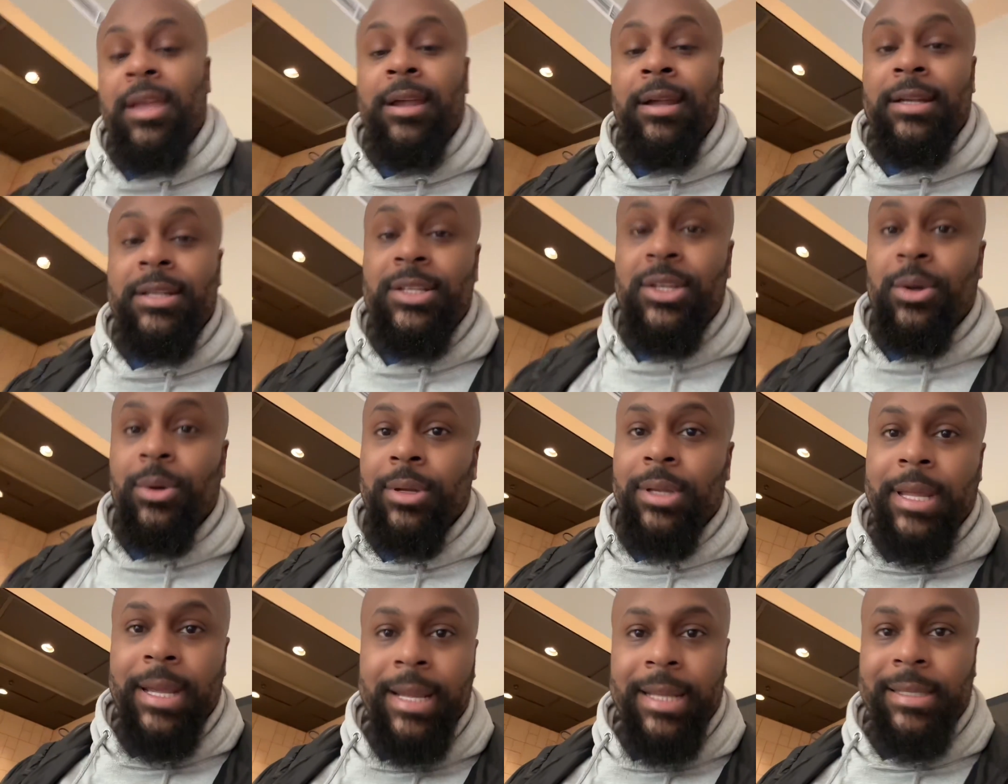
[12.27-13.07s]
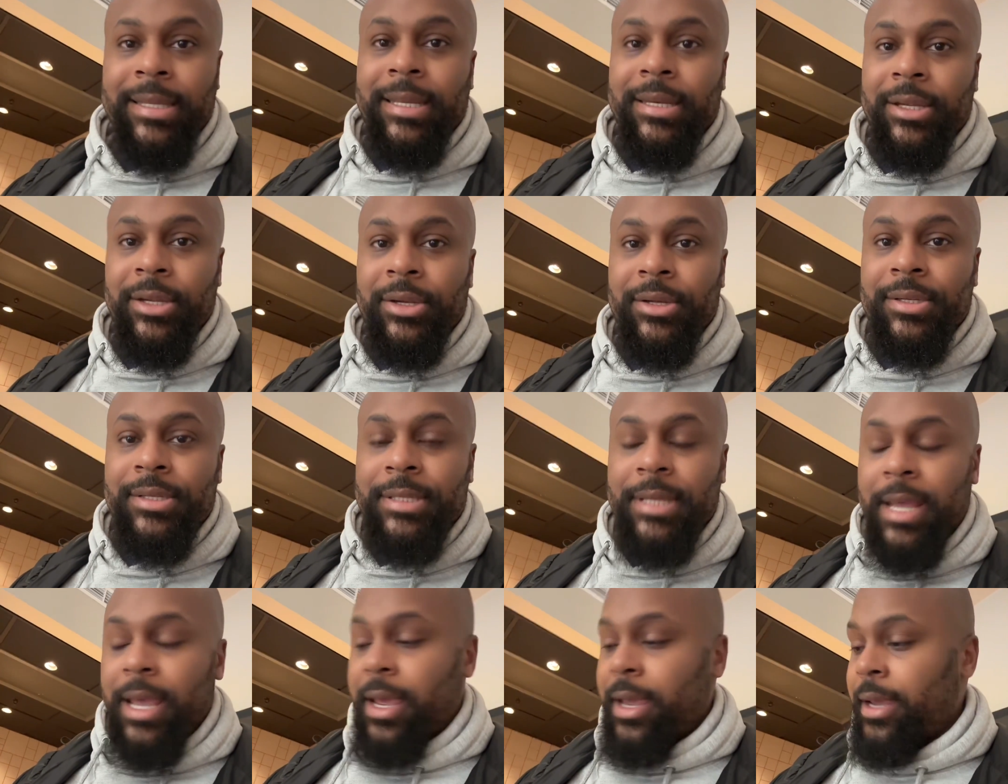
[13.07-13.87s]
So like at the end of your
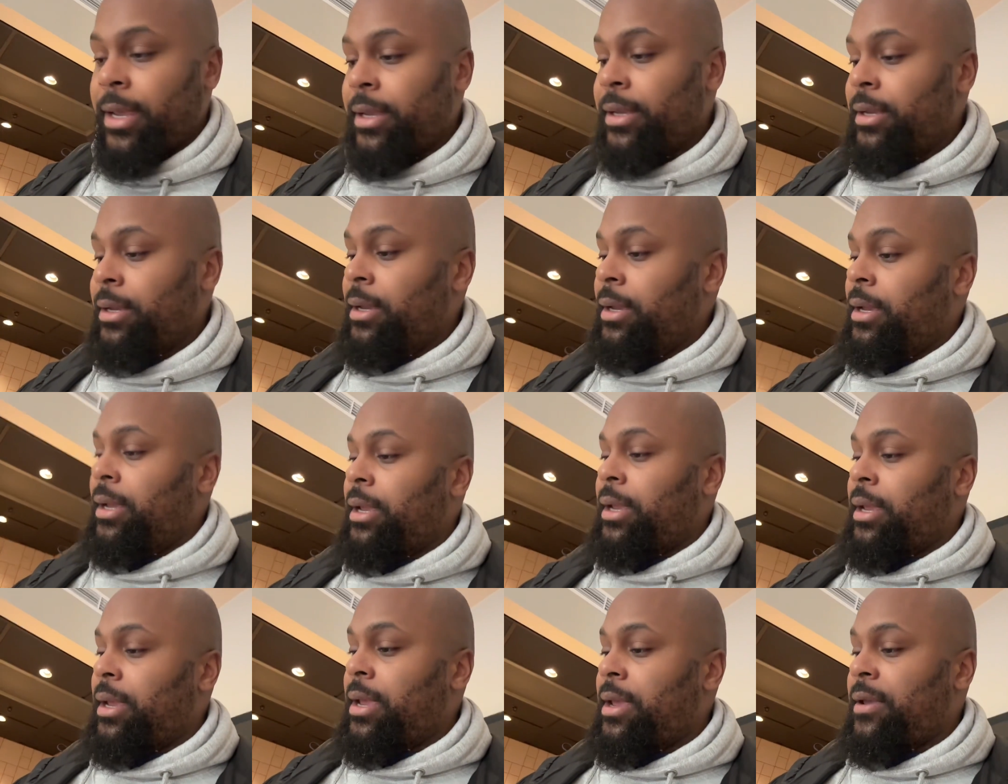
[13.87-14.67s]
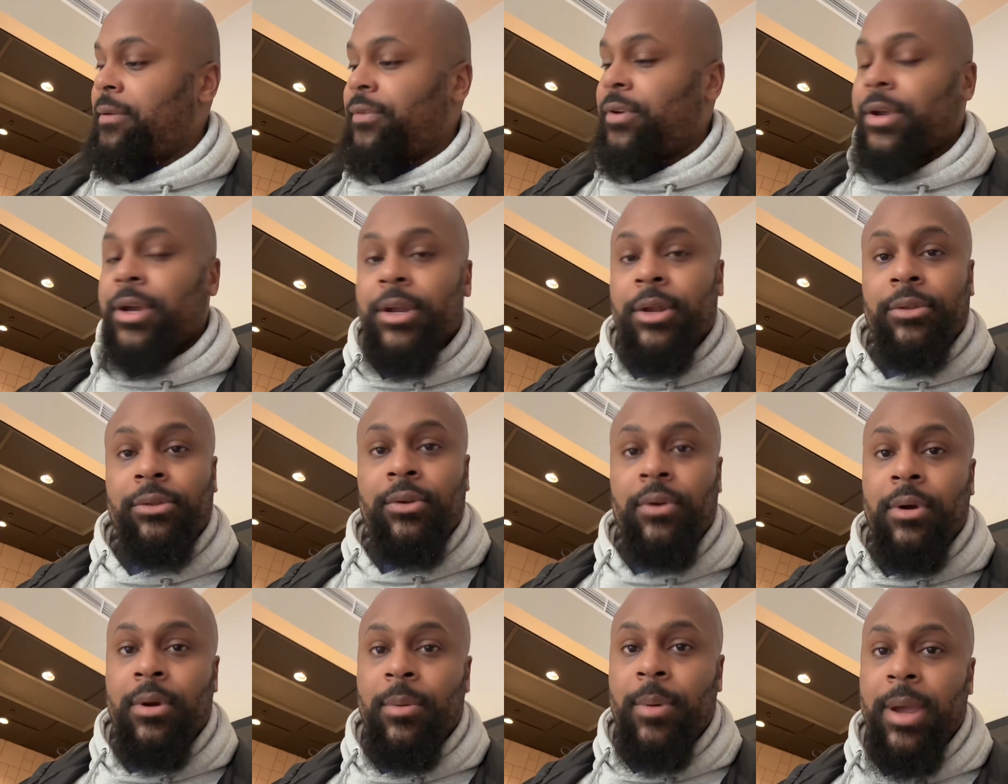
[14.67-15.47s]
stay, if you're gonna
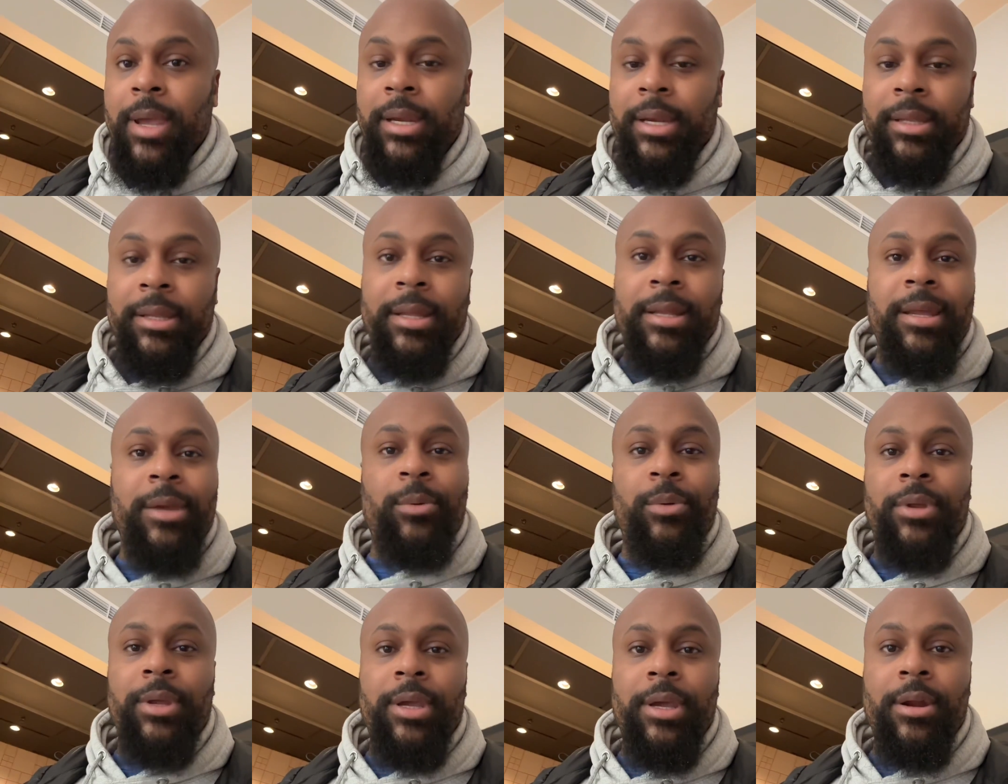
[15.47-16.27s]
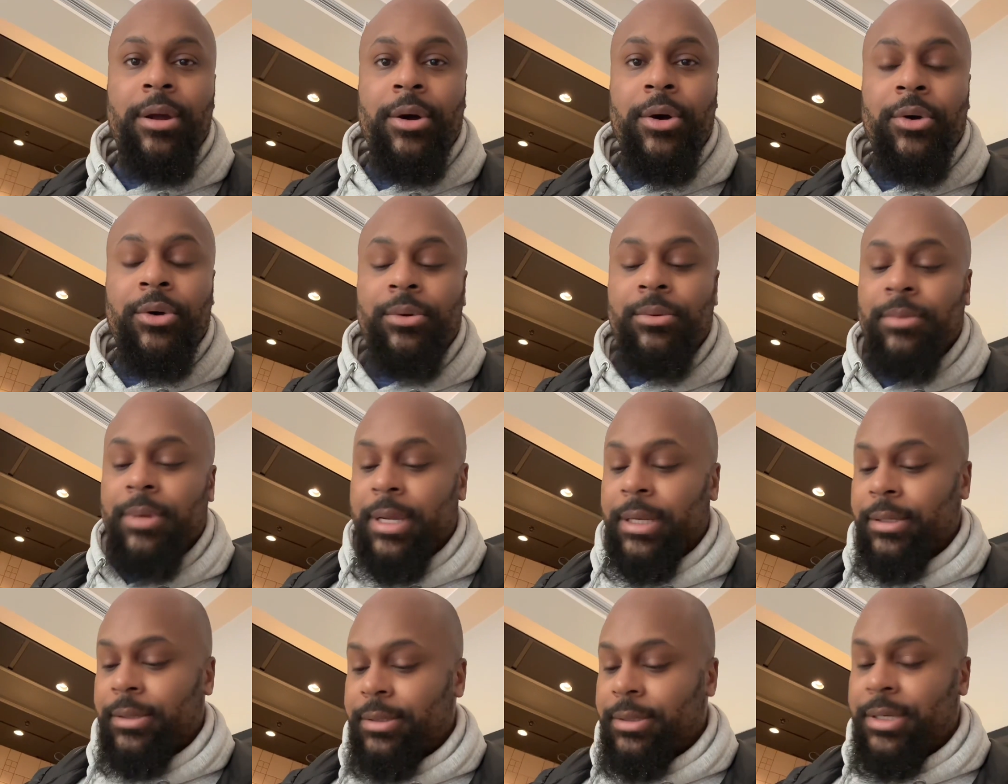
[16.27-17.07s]
throw away anything like when you get home,
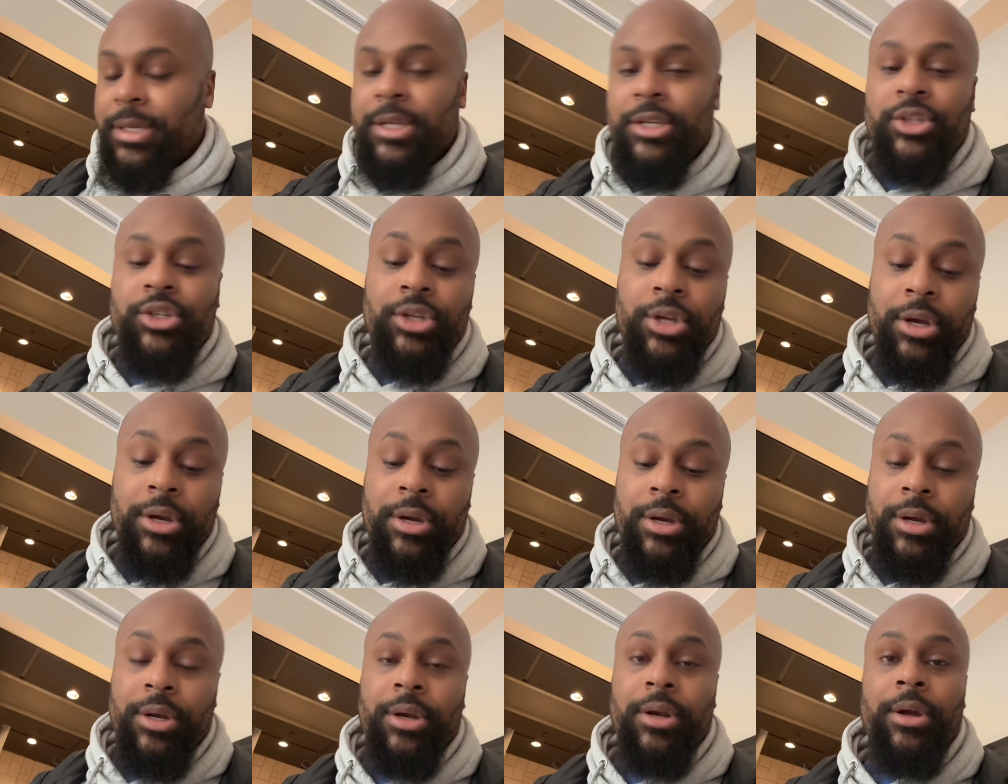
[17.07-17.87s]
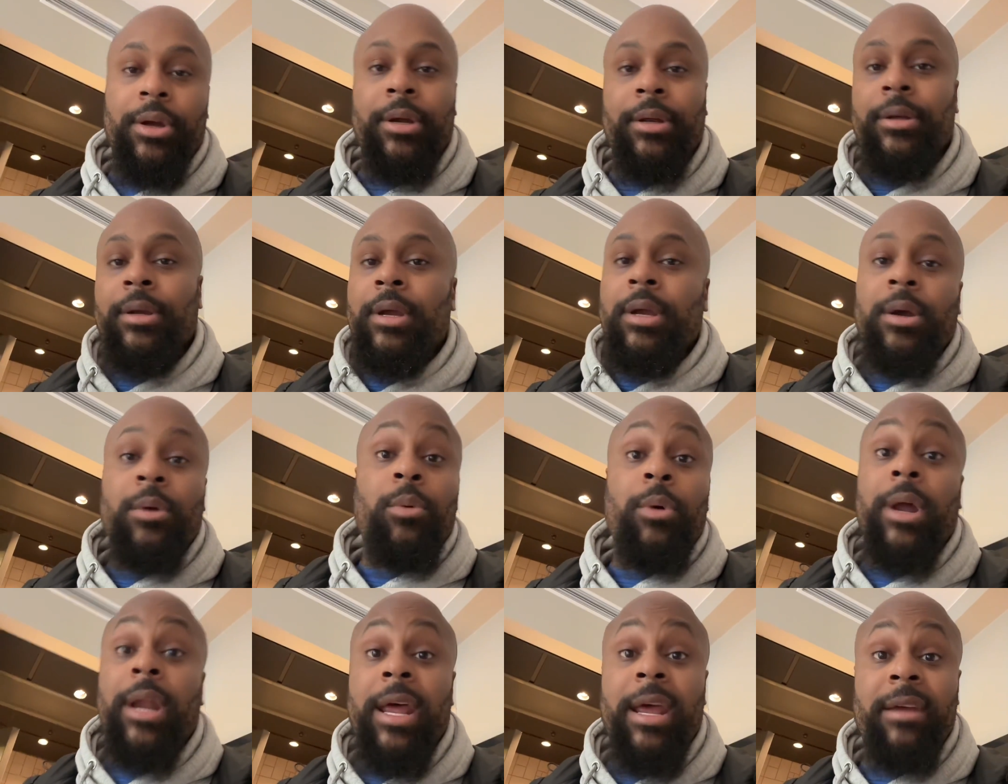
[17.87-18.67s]
like the t-shirt or
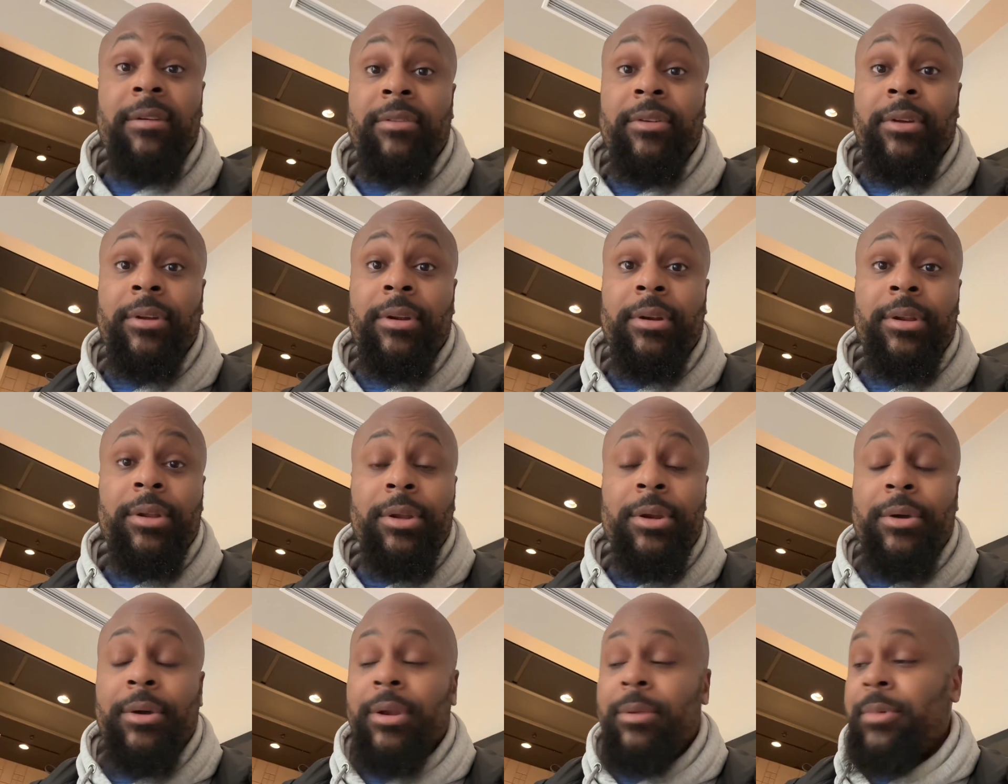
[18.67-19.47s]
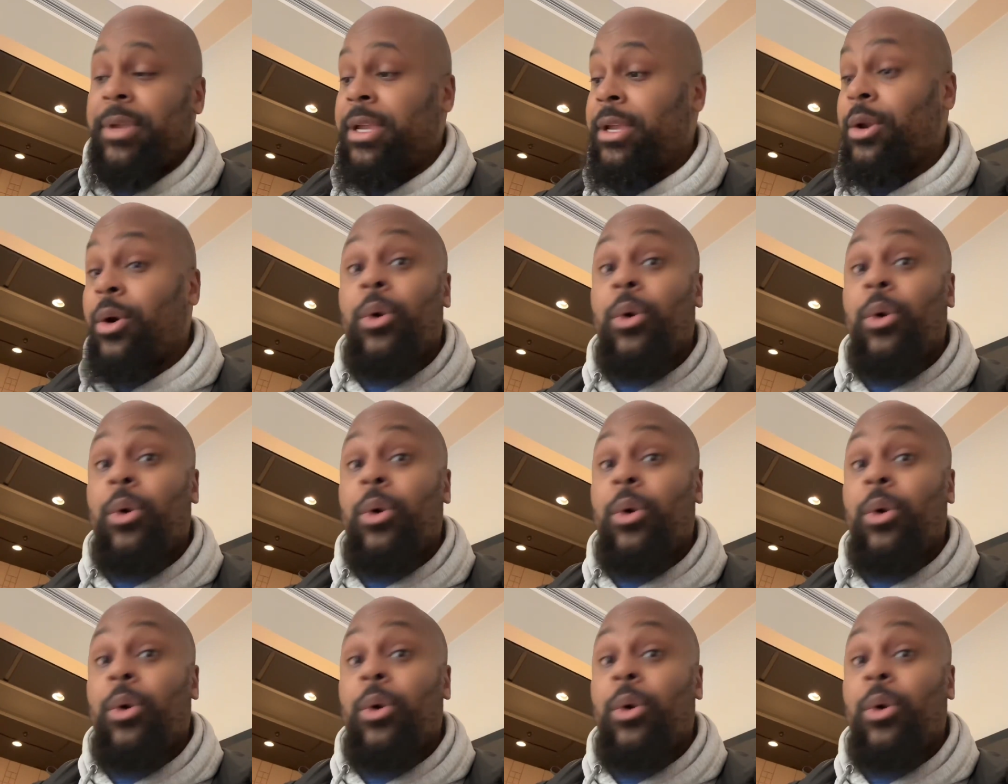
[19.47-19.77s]
whatever, you know what I mean?